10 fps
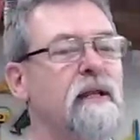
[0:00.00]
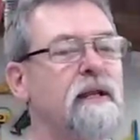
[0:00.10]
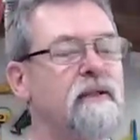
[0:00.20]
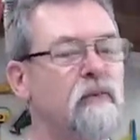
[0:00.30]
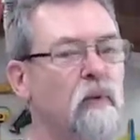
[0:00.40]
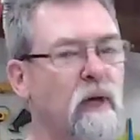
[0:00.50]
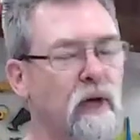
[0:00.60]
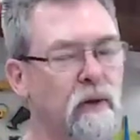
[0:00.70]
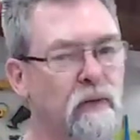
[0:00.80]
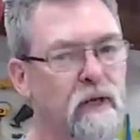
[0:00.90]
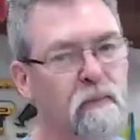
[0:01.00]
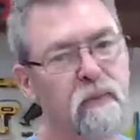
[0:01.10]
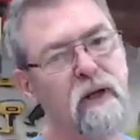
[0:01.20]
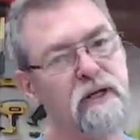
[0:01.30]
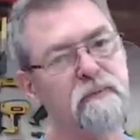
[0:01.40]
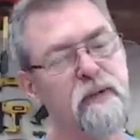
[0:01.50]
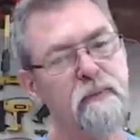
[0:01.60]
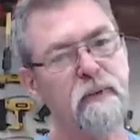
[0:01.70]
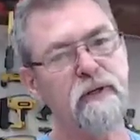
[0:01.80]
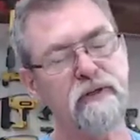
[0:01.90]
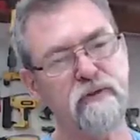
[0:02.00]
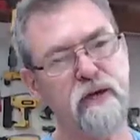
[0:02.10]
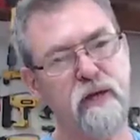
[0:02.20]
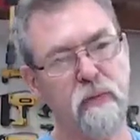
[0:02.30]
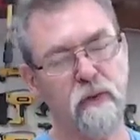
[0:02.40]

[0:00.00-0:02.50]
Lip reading: Now this will only apply to people in Australia.